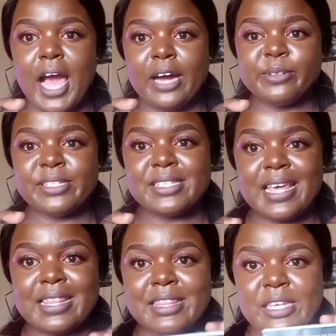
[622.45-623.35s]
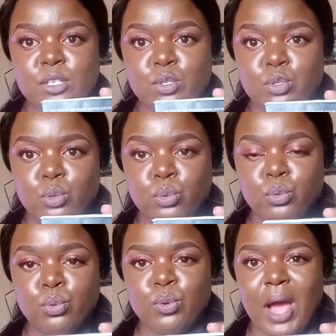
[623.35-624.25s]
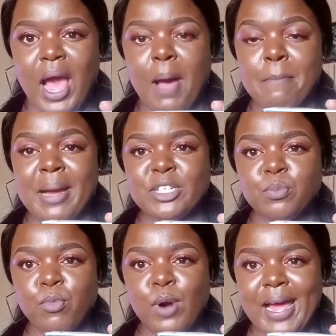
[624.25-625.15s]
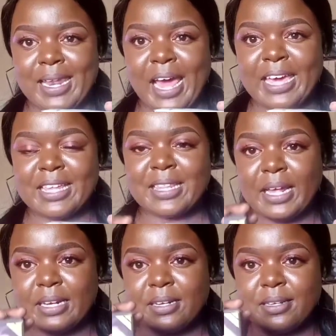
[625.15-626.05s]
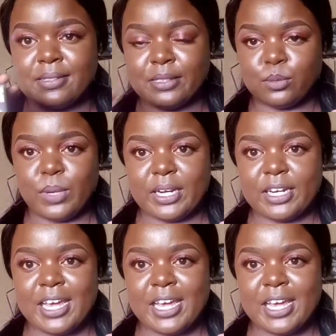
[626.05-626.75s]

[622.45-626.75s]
I would say these two are much more alike than this one.